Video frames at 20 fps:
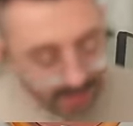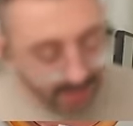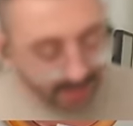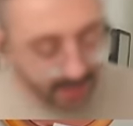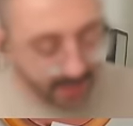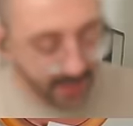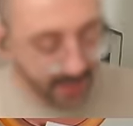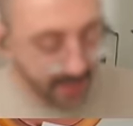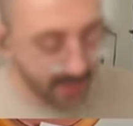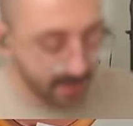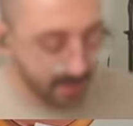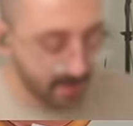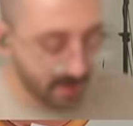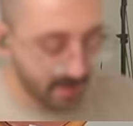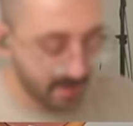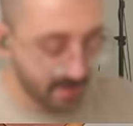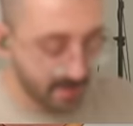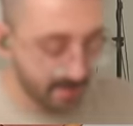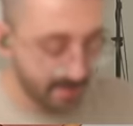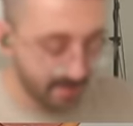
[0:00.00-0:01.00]
you to take this
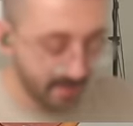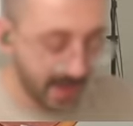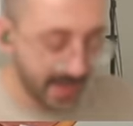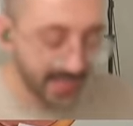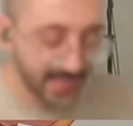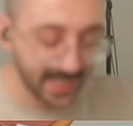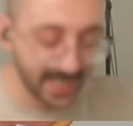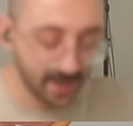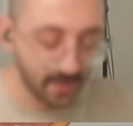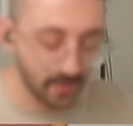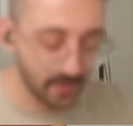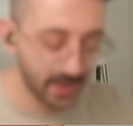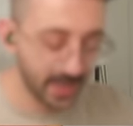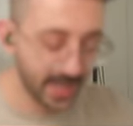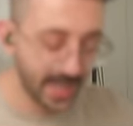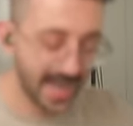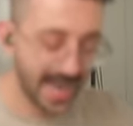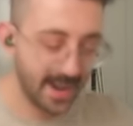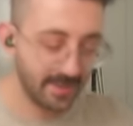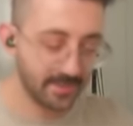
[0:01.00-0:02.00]
apart? I guess I don't really
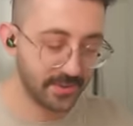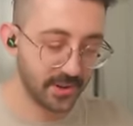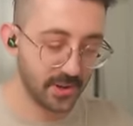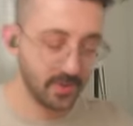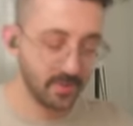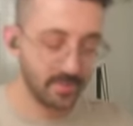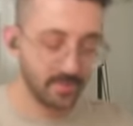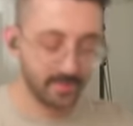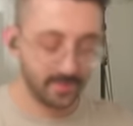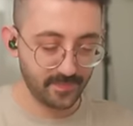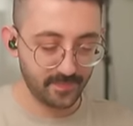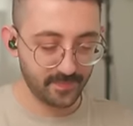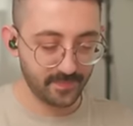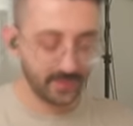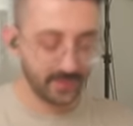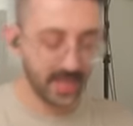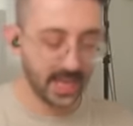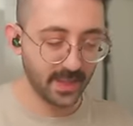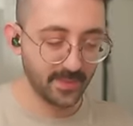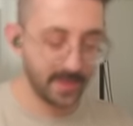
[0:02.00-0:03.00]
have to.
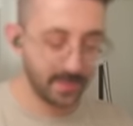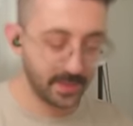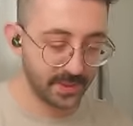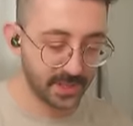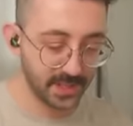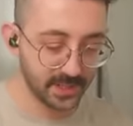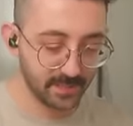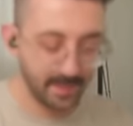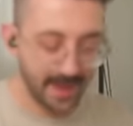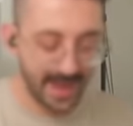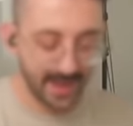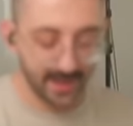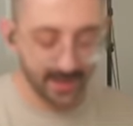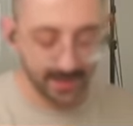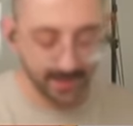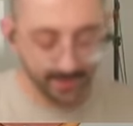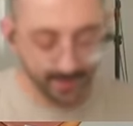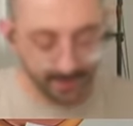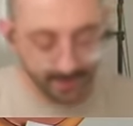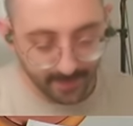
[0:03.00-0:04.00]
Okay, let me put this back.
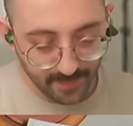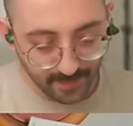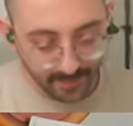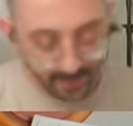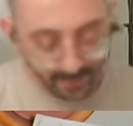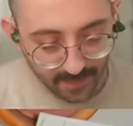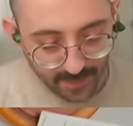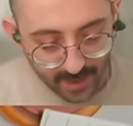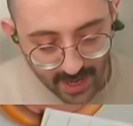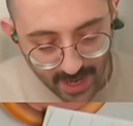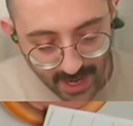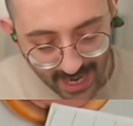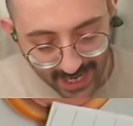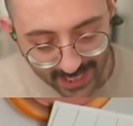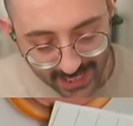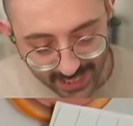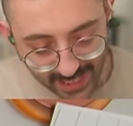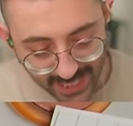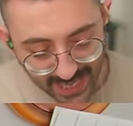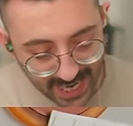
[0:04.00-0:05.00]
I
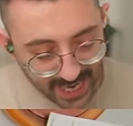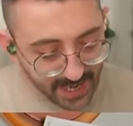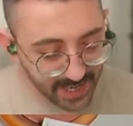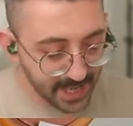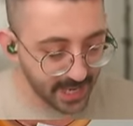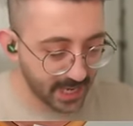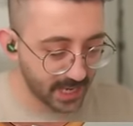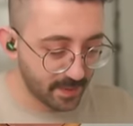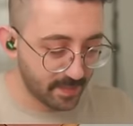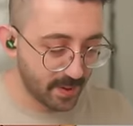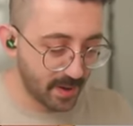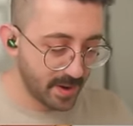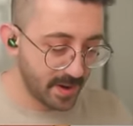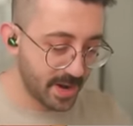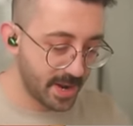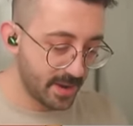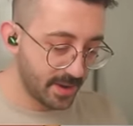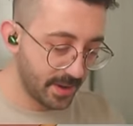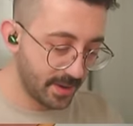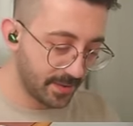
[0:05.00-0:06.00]
see how to take it apart
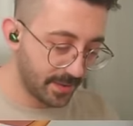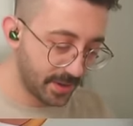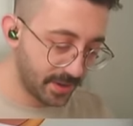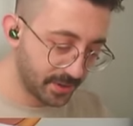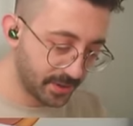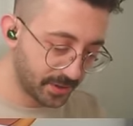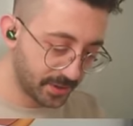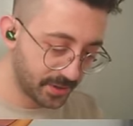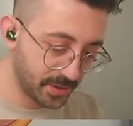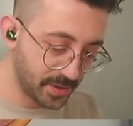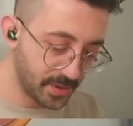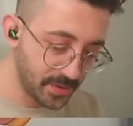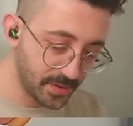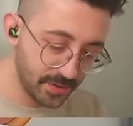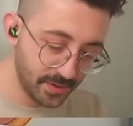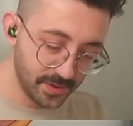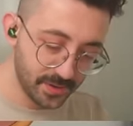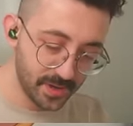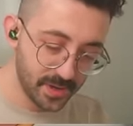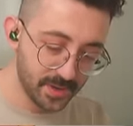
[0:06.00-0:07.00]
now. You have to unscrew.
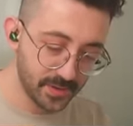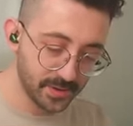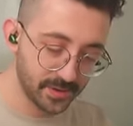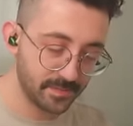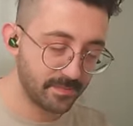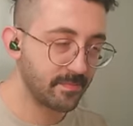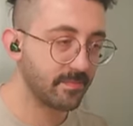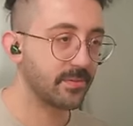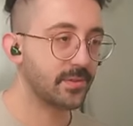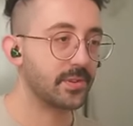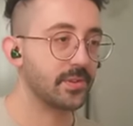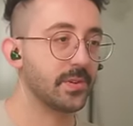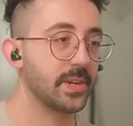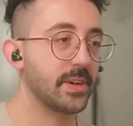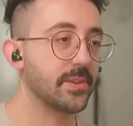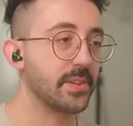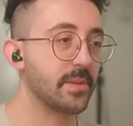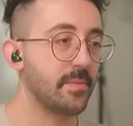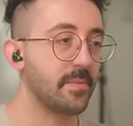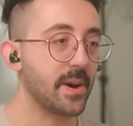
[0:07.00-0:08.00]
There's another screw
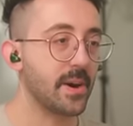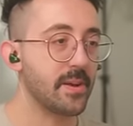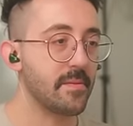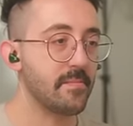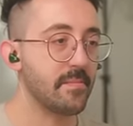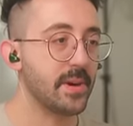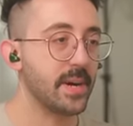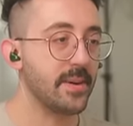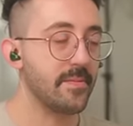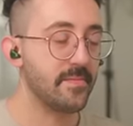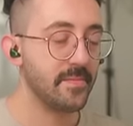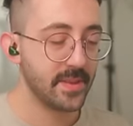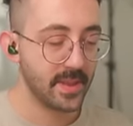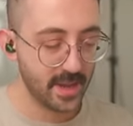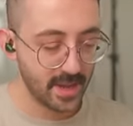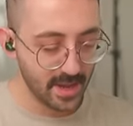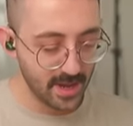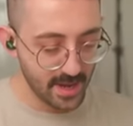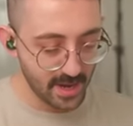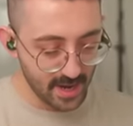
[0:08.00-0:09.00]
here at the bottom, but
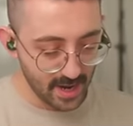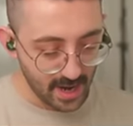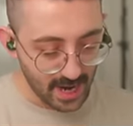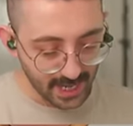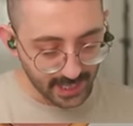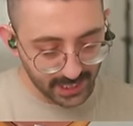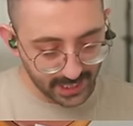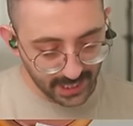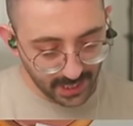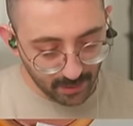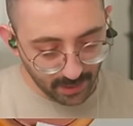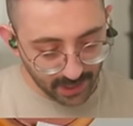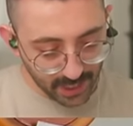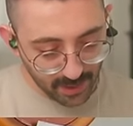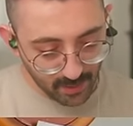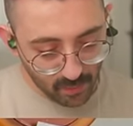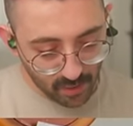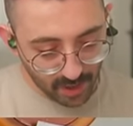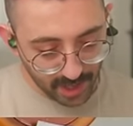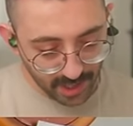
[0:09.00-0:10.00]
I see what they
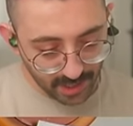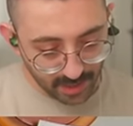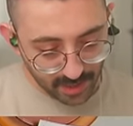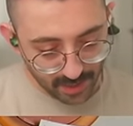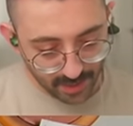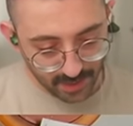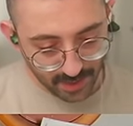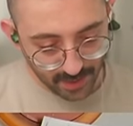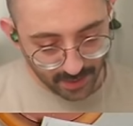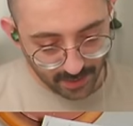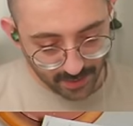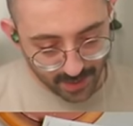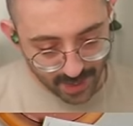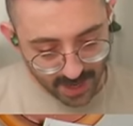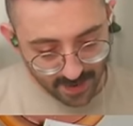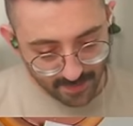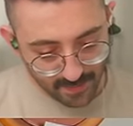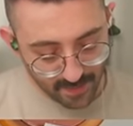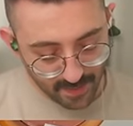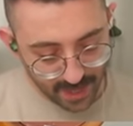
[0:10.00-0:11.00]
want you to do.
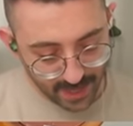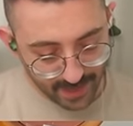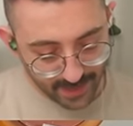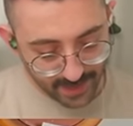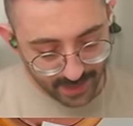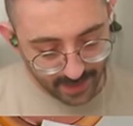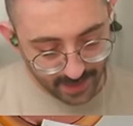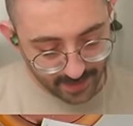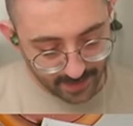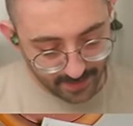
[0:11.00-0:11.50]
Never mind.